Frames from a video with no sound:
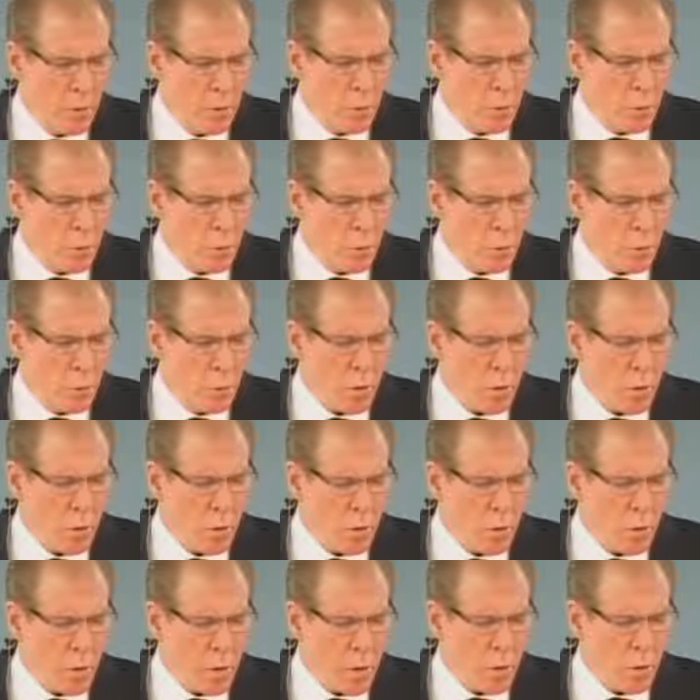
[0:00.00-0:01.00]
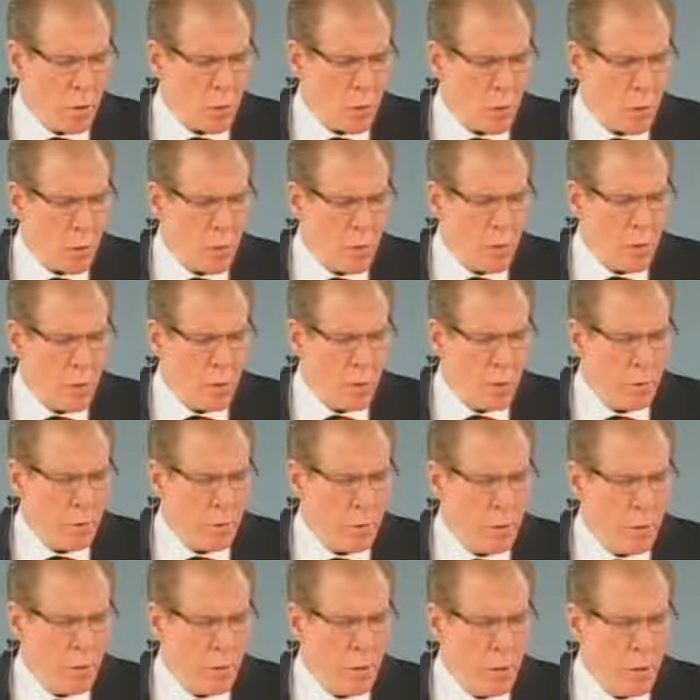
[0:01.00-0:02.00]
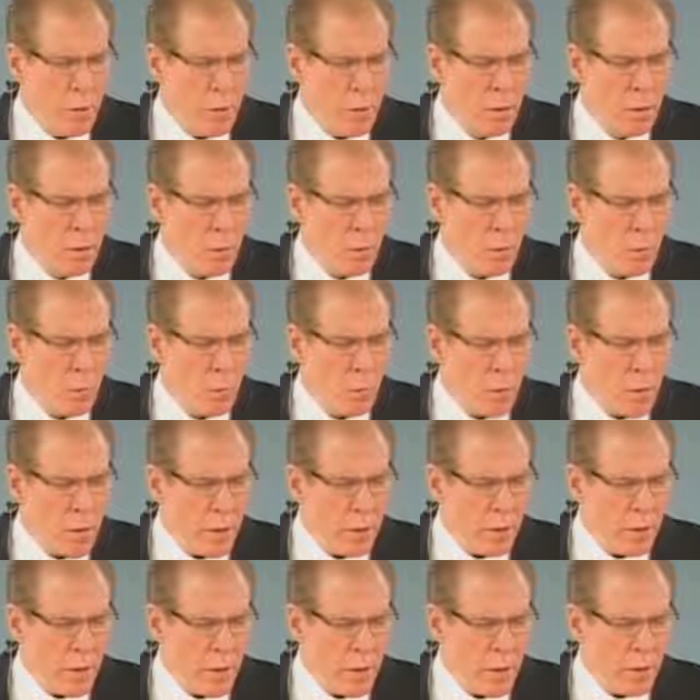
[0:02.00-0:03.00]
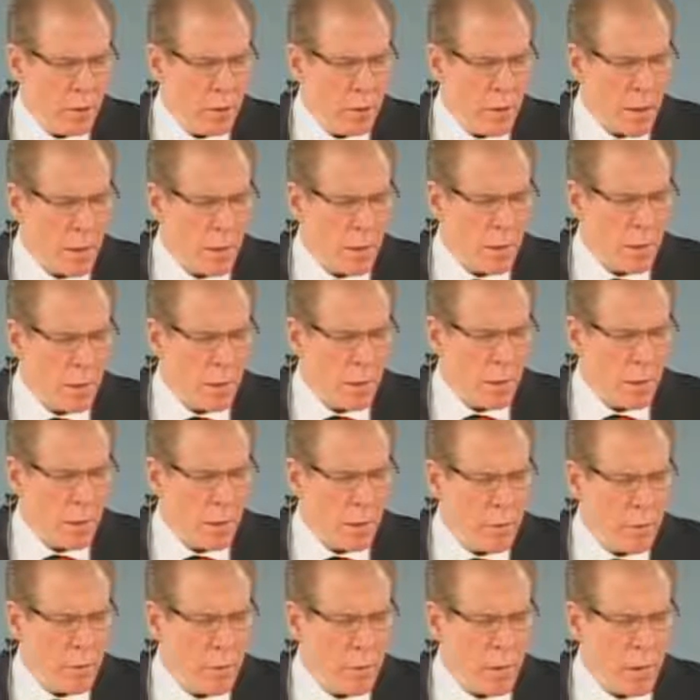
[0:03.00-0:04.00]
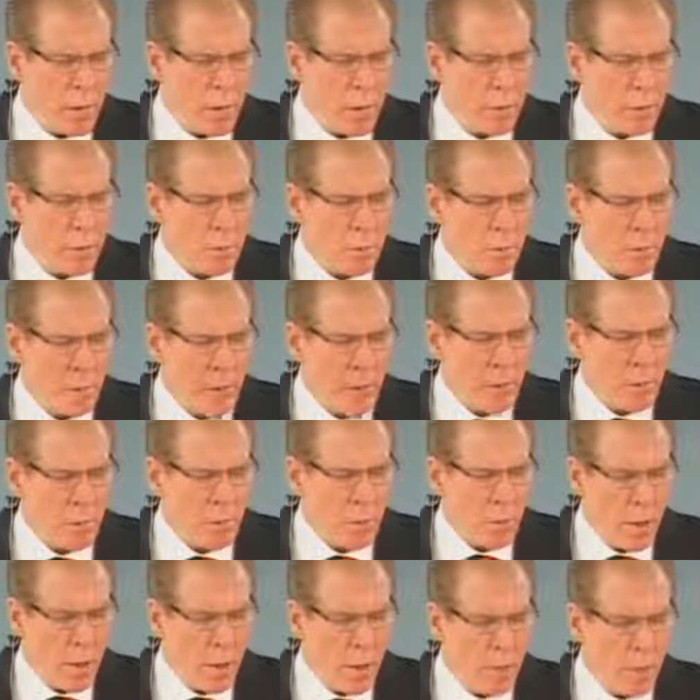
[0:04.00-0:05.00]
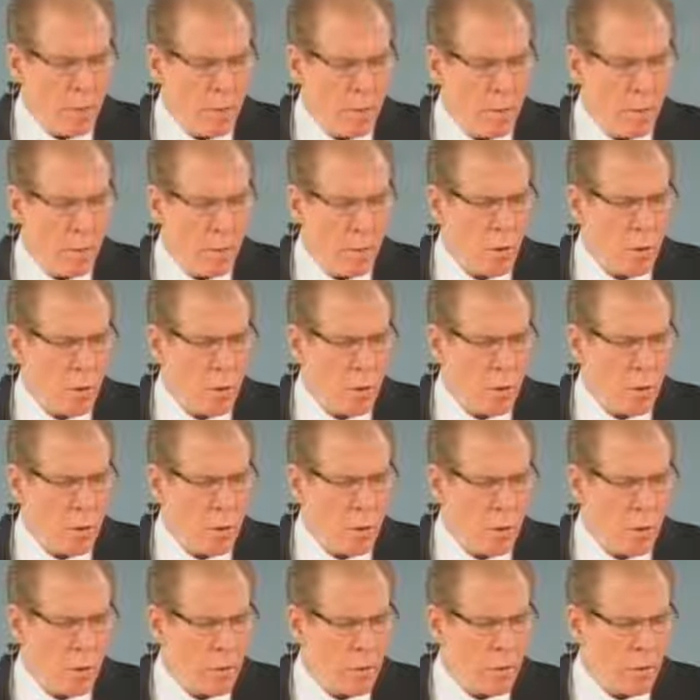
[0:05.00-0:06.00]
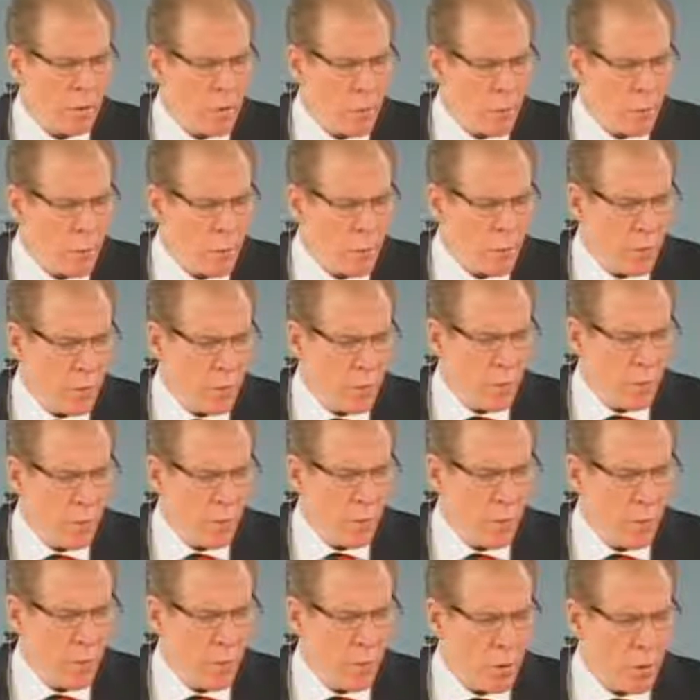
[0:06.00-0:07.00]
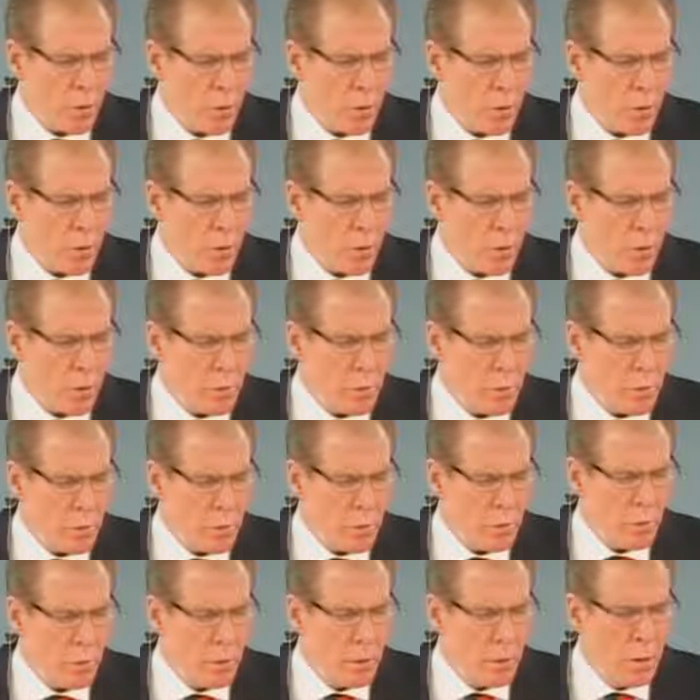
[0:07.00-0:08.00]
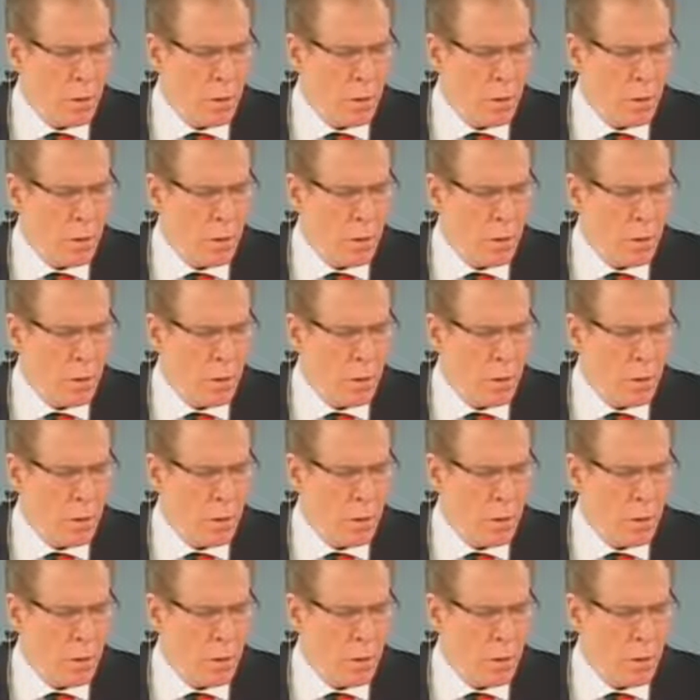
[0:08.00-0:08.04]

your word, not according to what we think, not according to our background or our assumptions, but according to